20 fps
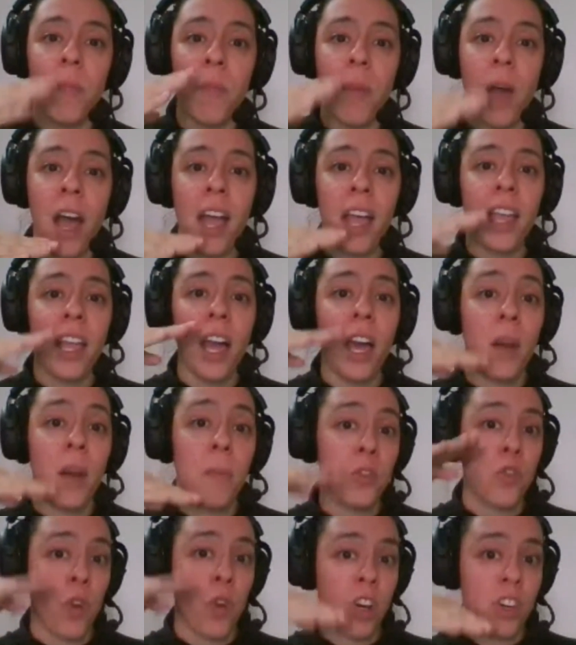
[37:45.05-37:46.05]
by an
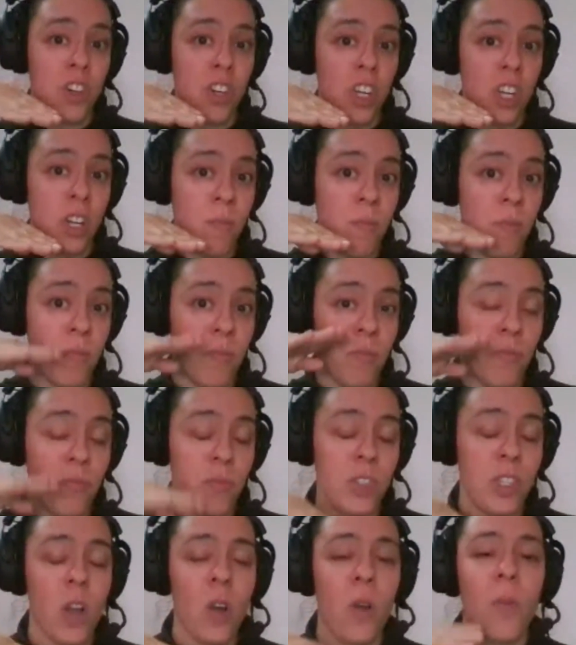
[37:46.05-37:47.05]
obstruction.
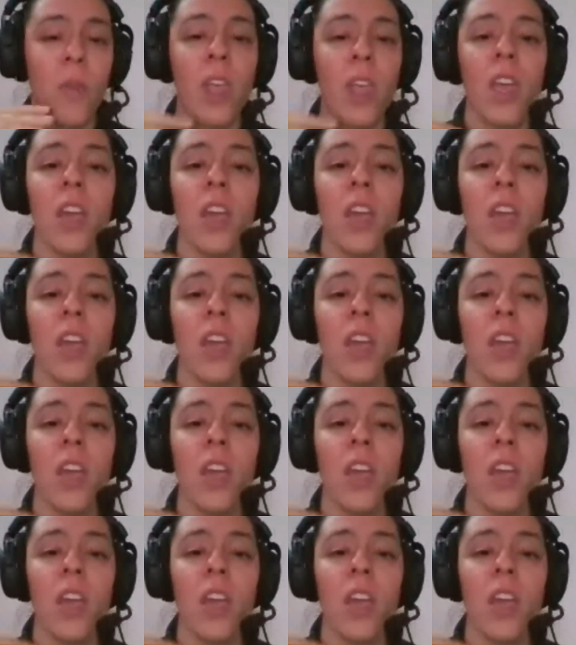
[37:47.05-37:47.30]
So